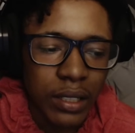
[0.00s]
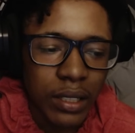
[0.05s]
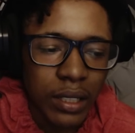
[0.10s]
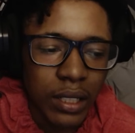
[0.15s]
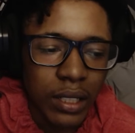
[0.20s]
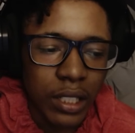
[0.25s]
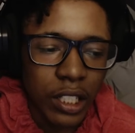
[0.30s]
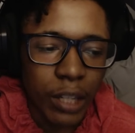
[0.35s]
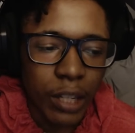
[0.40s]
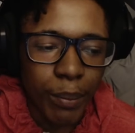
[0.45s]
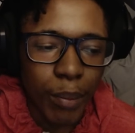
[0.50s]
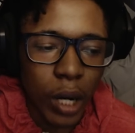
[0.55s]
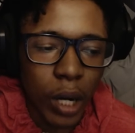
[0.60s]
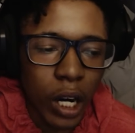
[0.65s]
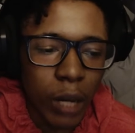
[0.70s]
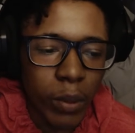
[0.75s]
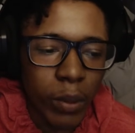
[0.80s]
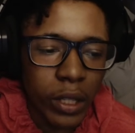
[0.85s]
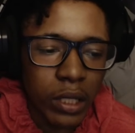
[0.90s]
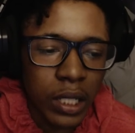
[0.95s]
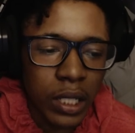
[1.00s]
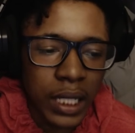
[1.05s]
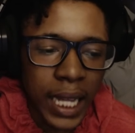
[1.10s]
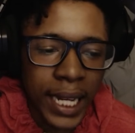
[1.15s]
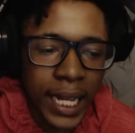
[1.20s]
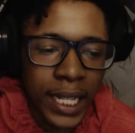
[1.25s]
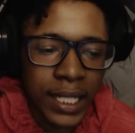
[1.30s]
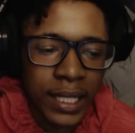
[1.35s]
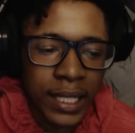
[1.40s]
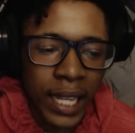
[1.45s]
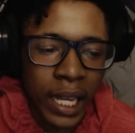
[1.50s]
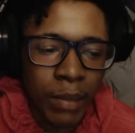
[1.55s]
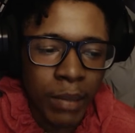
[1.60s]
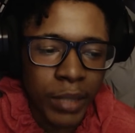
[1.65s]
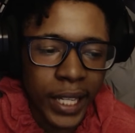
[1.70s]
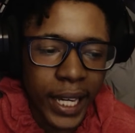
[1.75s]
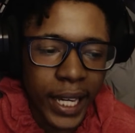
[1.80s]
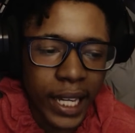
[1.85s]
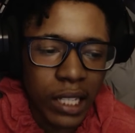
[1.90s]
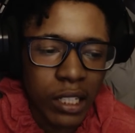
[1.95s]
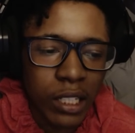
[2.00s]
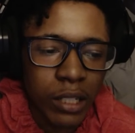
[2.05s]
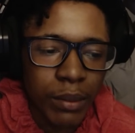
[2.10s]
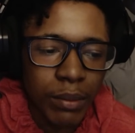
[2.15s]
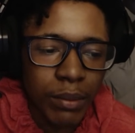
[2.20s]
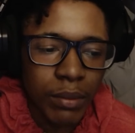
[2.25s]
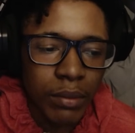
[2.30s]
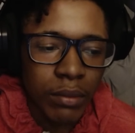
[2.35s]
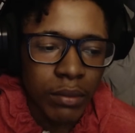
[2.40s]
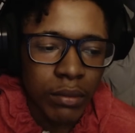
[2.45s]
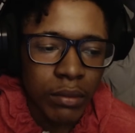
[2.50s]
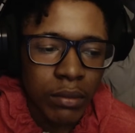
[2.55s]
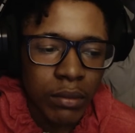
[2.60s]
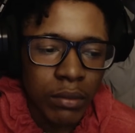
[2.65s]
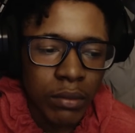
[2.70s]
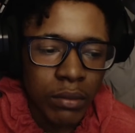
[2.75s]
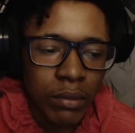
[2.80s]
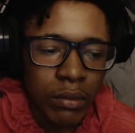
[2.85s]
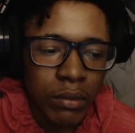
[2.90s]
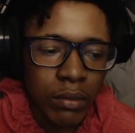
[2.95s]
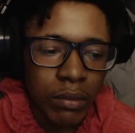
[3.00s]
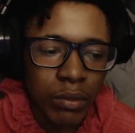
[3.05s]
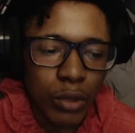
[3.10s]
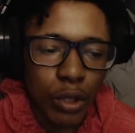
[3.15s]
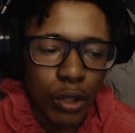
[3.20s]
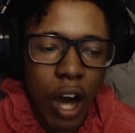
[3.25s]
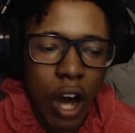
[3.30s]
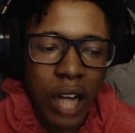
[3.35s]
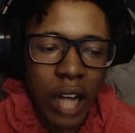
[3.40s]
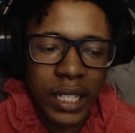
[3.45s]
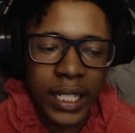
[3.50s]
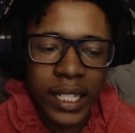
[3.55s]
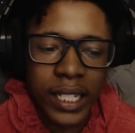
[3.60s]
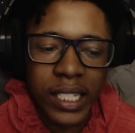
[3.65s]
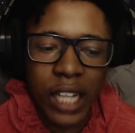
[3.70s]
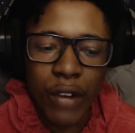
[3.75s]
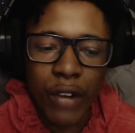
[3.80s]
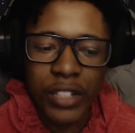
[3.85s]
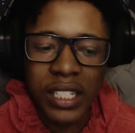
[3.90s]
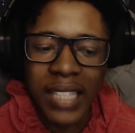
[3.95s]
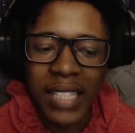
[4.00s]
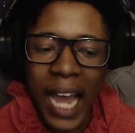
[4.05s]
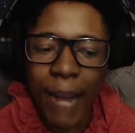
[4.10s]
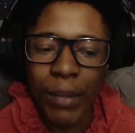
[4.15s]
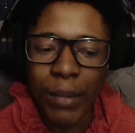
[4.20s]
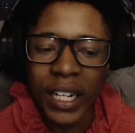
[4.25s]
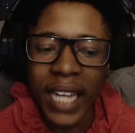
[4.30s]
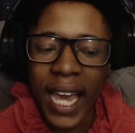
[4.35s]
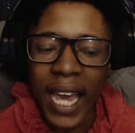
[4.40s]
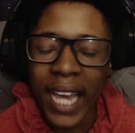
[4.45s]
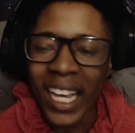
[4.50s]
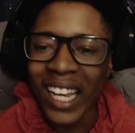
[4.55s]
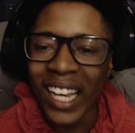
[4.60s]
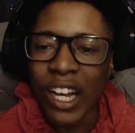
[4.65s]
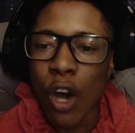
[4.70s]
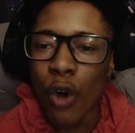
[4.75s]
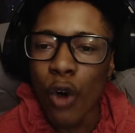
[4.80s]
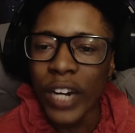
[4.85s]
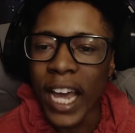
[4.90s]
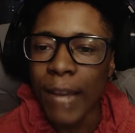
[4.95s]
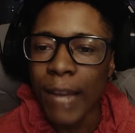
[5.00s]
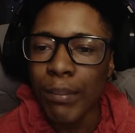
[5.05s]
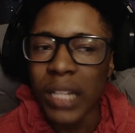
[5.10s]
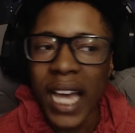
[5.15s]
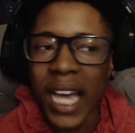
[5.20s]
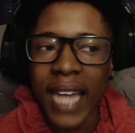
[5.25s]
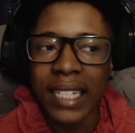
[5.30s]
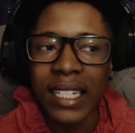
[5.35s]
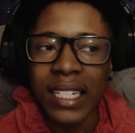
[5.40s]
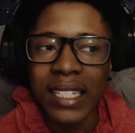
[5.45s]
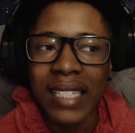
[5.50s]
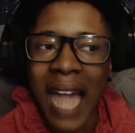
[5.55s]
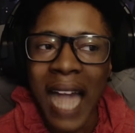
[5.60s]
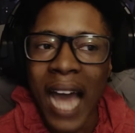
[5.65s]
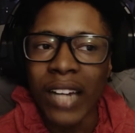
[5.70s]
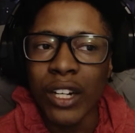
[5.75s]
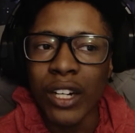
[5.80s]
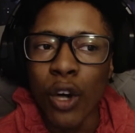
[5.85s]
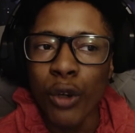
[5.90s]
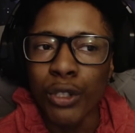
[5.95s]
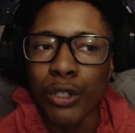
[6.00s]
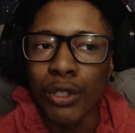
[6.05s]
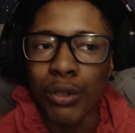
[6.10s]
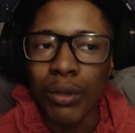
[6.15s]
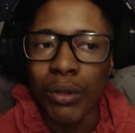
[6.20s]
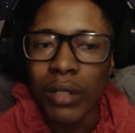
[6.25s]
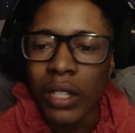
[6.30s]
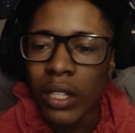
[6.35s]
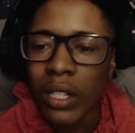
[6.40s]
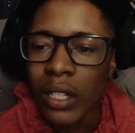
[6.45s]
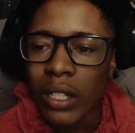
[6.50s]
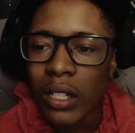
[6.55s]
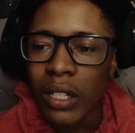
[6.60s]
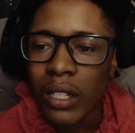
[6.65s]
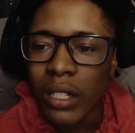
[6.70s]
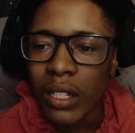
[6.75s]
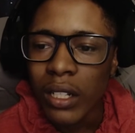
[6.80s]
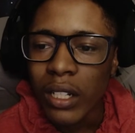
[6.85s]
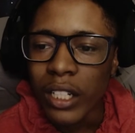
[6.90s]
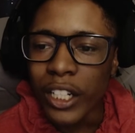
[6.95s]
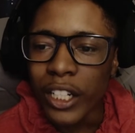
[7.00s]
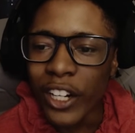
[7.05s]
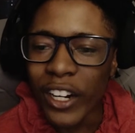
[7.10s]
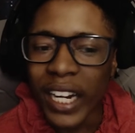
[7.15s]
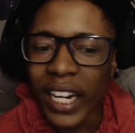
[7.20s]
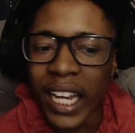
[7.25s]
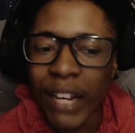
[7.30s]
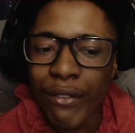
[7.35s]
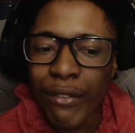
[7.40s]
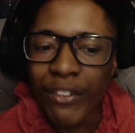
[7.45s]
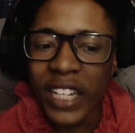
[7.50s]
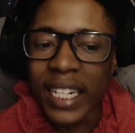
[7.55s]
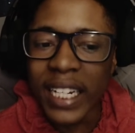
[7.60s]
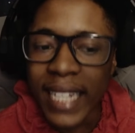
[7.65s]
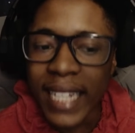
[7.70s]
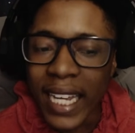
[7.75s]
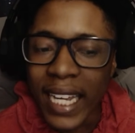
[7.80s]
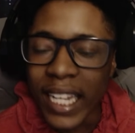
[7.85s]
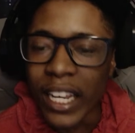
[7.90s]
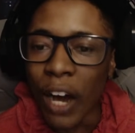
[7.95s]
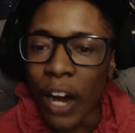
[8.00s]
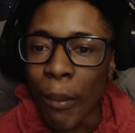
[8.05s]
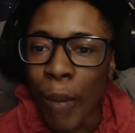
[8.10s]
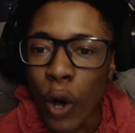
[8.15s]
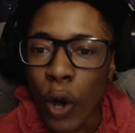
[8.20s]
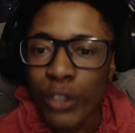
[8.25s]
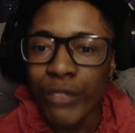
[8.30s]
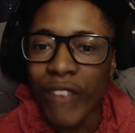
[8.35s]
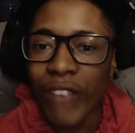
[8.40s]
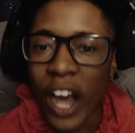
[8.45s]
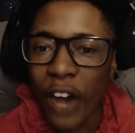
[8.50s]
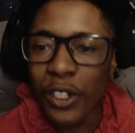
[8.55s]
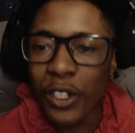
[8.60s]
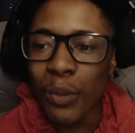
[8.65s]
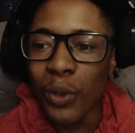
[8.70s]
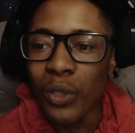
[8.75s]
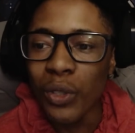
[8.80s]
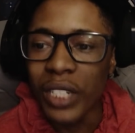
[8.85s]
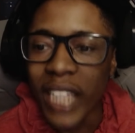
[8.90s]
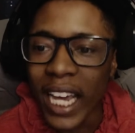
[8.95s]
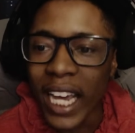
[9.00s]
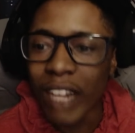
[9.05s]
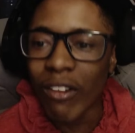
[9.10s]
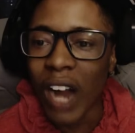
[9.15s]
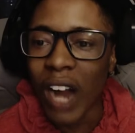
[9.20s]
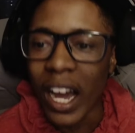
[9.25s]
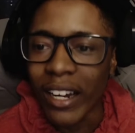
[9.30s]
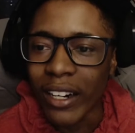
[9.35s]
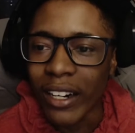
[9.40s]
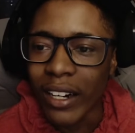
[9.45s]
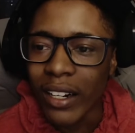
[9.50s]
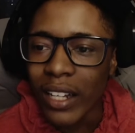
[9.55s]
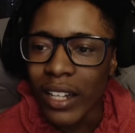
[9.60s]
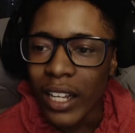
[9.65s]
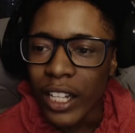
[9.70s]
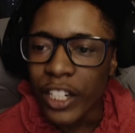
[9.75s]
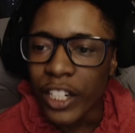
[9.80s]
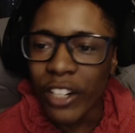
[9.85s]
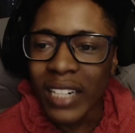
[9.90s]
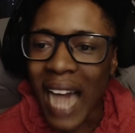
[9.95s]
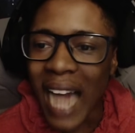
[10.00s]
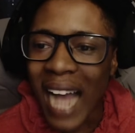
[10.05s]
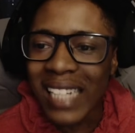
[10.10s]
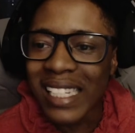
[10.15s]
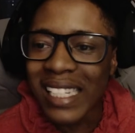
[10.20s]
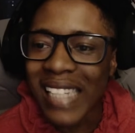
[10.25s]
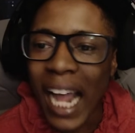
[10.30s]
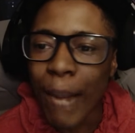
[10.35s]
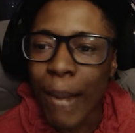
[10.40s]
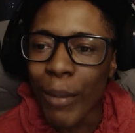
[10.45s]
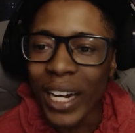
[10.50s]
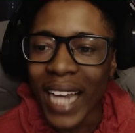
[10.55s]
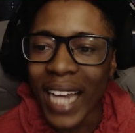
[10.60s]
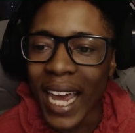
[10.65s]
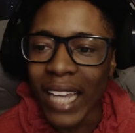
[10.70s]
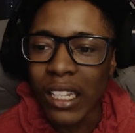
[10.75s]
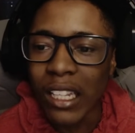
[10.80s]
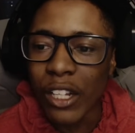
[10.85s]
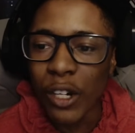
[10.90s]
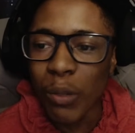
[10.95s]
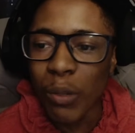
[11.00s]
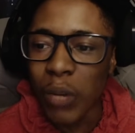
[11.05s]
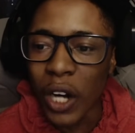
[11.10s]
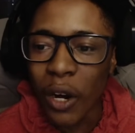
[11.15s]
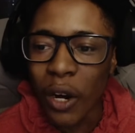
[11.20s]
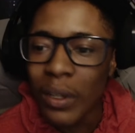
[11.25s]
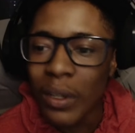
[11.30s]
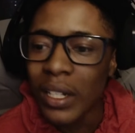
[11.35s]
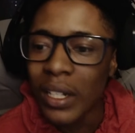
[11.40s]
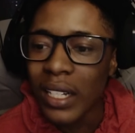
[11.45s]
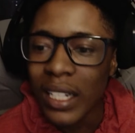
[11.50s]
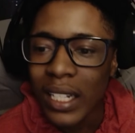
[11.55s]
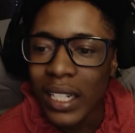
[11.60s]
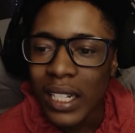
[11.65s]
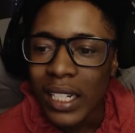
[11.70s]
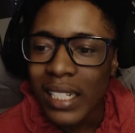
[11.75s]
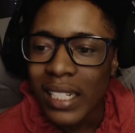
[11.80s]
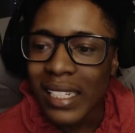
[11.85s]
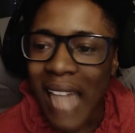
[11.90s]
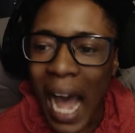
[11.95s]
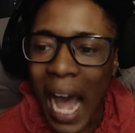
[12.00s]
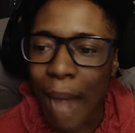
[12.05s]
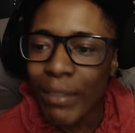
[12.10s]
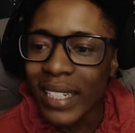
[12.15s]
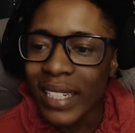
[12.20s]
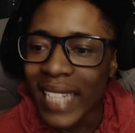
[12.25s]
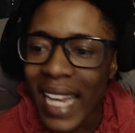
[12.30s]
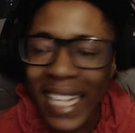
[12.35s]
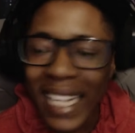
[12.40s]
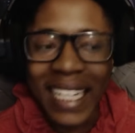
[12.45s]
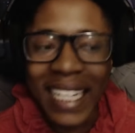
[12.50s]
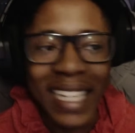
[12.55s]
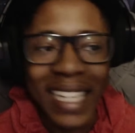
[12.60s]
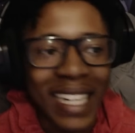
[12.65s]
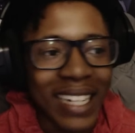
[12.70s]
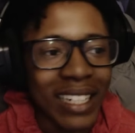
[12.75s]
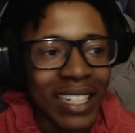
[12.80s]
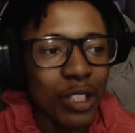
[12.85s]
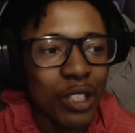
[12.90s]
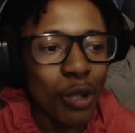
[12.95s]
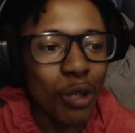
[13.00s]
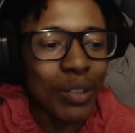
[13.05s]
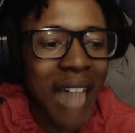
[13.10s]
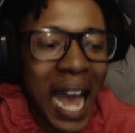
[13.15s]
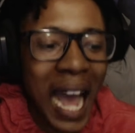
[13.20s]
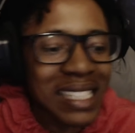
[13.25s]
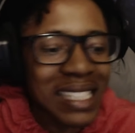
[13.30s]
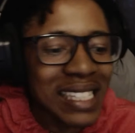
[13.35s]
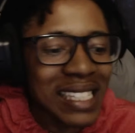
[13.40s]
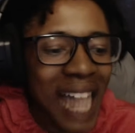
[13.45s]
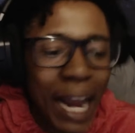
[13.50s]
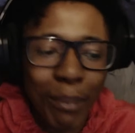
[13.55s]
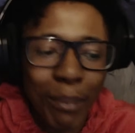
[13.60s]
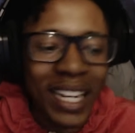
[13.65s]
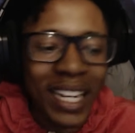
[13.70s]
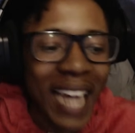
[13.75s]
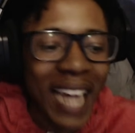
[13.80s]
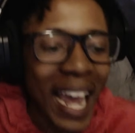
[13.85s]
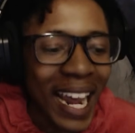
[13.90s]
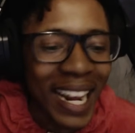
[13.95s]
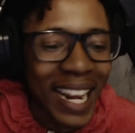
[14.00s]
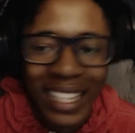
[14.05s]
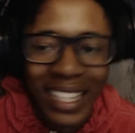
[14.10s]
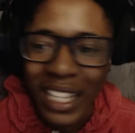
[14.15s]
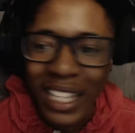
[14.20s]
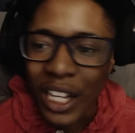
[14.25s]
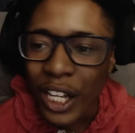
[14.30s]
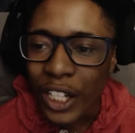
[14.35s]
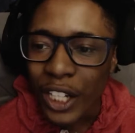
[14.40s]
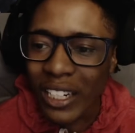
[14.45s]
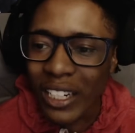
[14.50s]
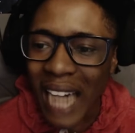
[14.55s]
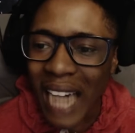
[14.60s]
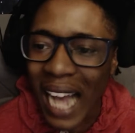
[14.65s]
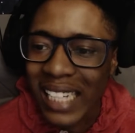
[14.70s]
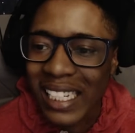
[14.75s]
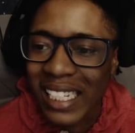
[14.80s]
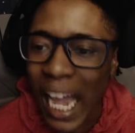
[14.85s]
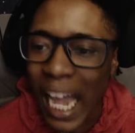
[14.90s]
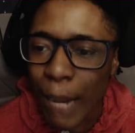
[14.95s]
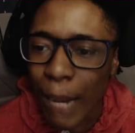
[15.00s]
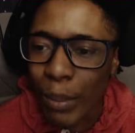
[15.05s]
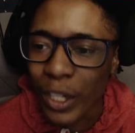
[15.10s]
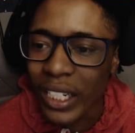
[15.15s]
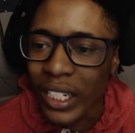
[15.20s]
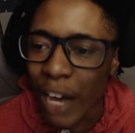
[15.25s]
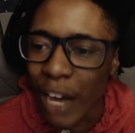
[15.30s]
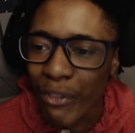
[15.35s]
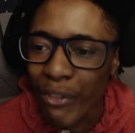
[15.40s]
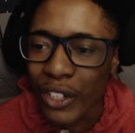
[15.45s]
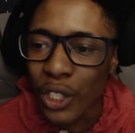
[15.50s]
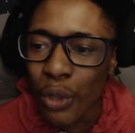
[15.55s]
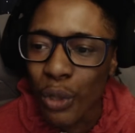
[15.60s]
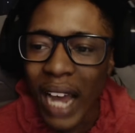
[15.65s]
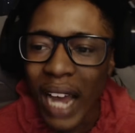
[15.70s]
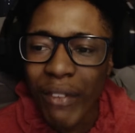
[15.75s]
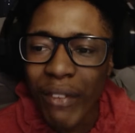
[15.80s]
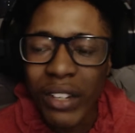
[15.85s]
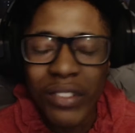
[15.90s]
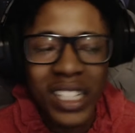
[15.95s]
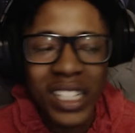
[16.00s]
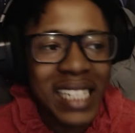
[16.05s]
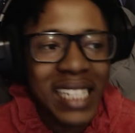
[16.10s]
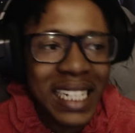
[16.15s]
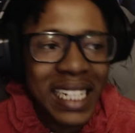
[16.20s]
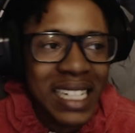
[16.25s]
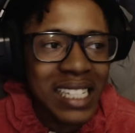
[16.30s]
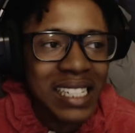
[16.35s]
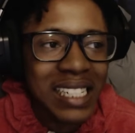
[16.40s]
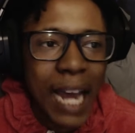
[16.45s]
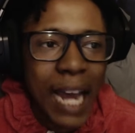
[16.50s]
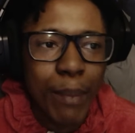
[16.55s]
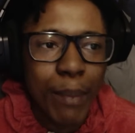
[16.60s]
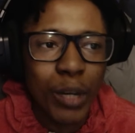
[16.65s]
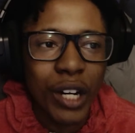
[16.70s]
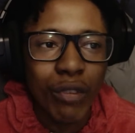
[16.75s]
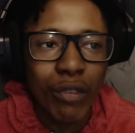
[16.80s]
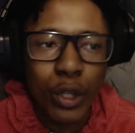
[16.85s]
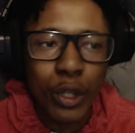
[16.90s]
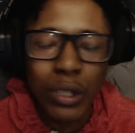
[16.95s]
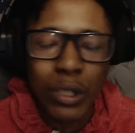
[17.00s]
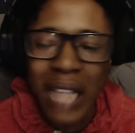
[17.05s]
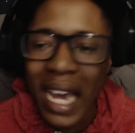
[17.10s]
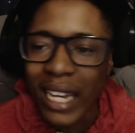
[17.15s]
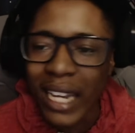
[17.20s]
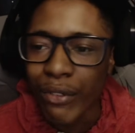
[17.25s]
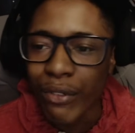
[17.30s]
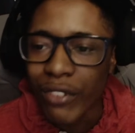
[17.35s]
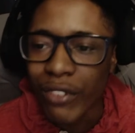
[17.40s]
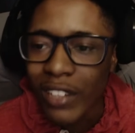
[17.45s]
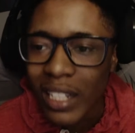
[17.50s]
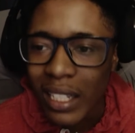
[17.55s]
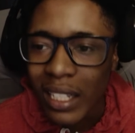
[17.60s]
Your barber look like his name Caleb. You calling yourself Sniper Gang and Kodak Black does not know you. You're an MVD, a most valuable dick rider. You're not Sniper Gang, little bro. Stop dick eating. You not Sniper Gang. You're not Sniper nothing. You never even seen a sniper in real life.